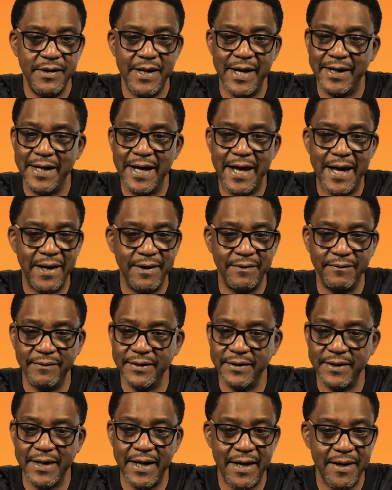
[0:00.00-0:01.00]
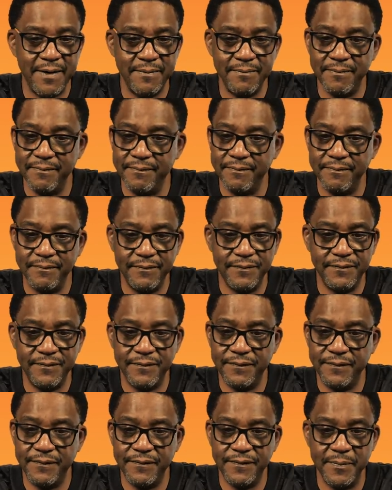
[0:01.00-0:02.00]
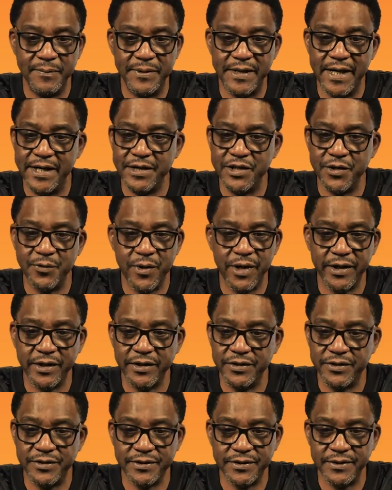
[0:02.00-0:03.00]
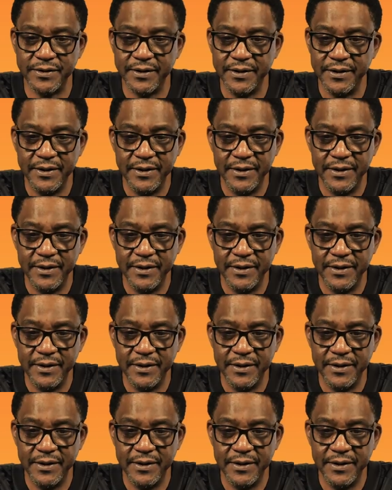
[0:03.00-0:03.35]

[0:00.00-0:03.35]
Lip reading: That guy came from Daniel Records, and